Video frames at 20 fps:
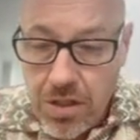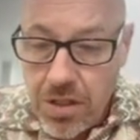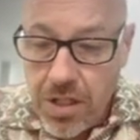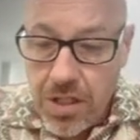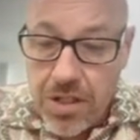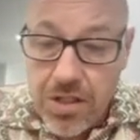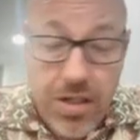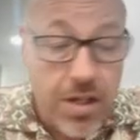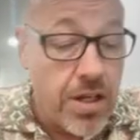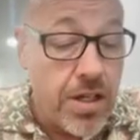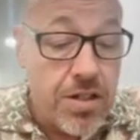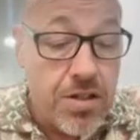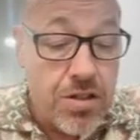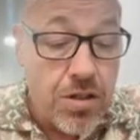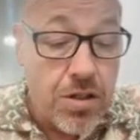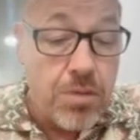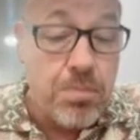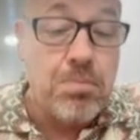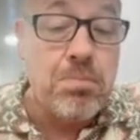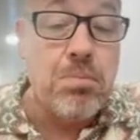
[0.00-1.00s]
Into
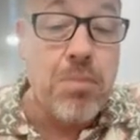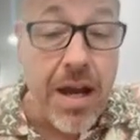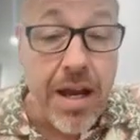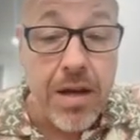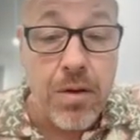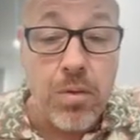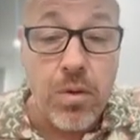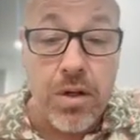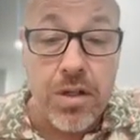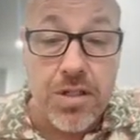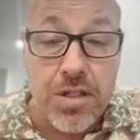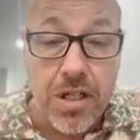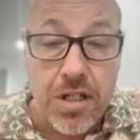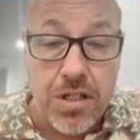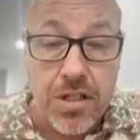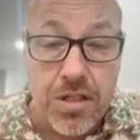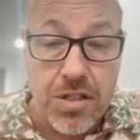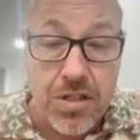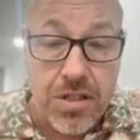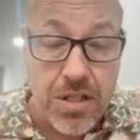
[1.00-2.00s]
my words, I
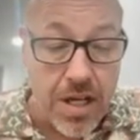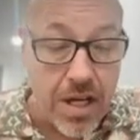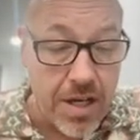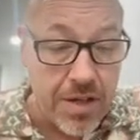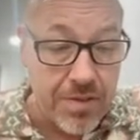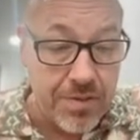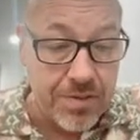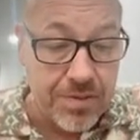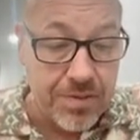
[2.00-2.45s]
should say.